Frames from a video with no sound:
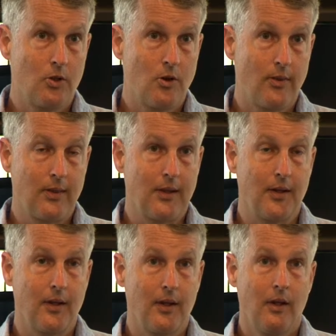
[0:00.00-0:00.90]
not
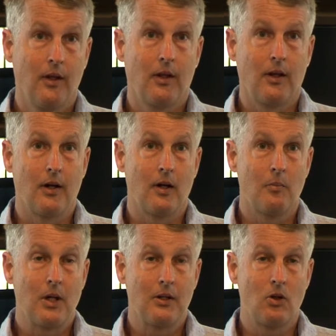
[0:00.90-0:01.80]
there
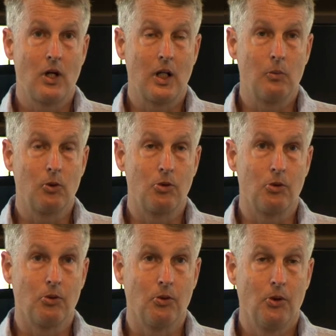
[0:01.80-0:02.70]
are not able to
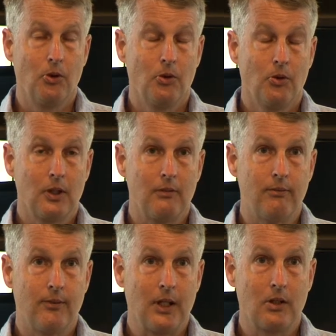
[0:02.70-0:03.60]

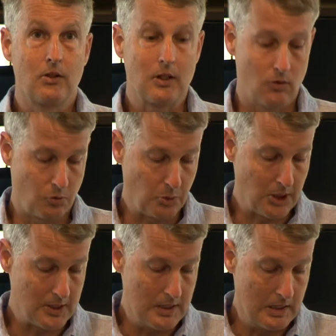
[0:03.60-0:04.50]
infect and spread.